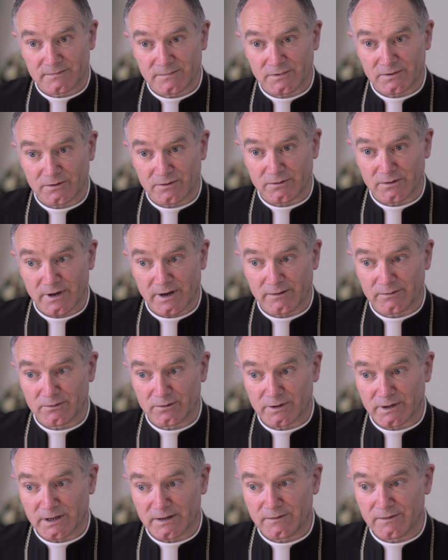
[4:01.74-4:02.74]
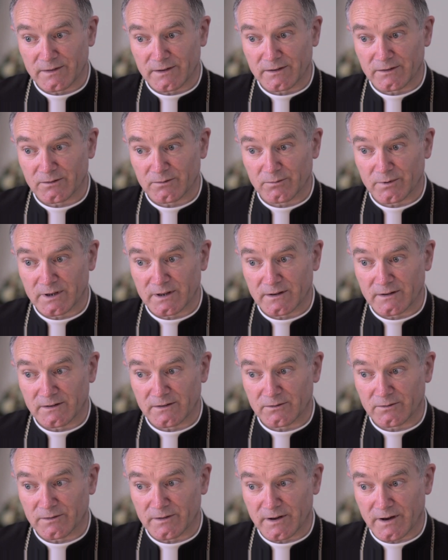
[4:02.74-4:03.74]
So you have to give this
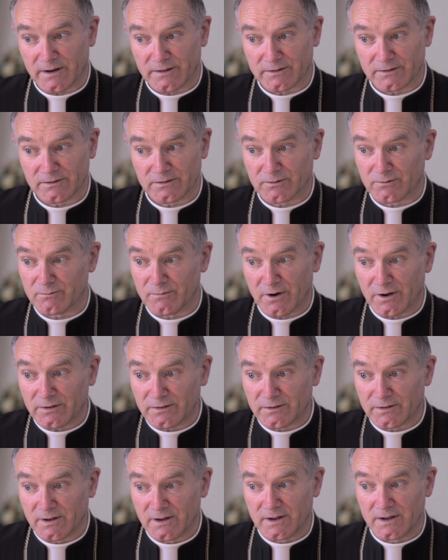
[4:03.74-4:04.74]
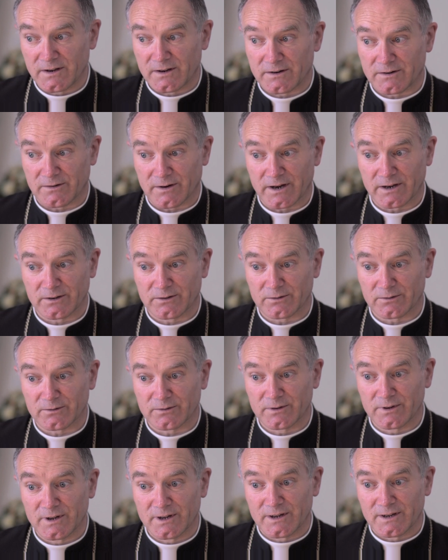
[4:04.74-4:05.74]
witness to the others. You must try
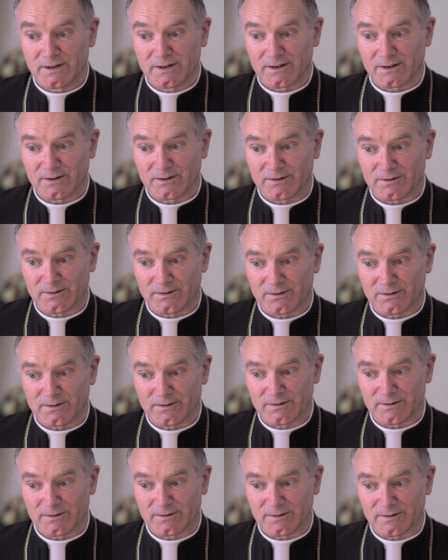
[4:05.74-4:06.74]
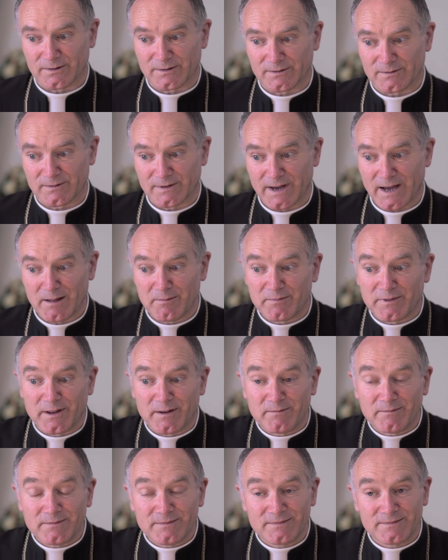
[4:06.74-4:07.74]
to uh, help
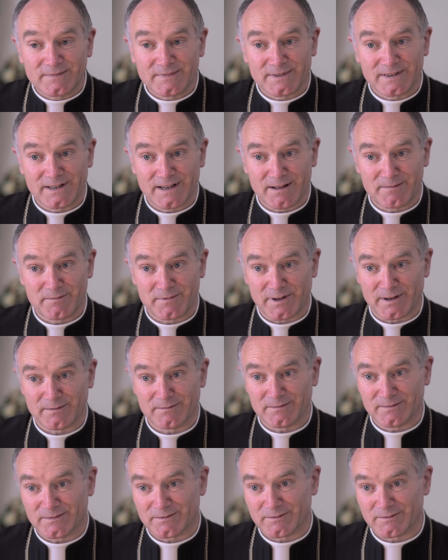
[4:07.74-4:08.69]
them, help them.